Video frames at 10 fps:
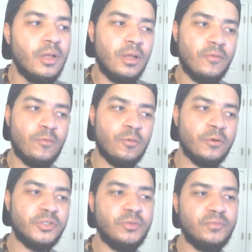Of
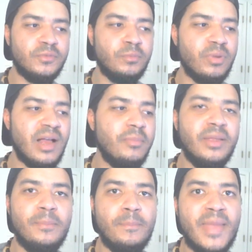course, you
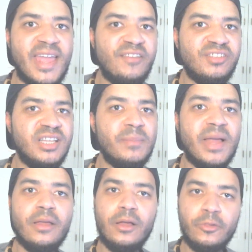probably may have seen my
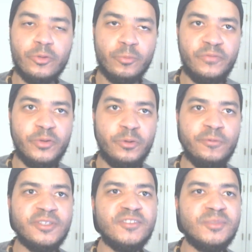other
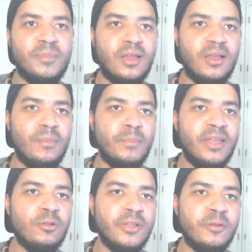reviews of
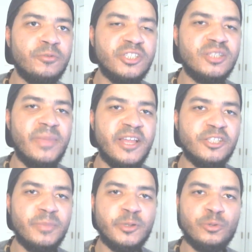Mango Languages Spanish
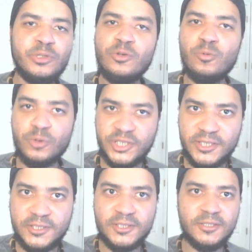specialty
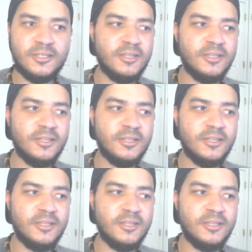courses.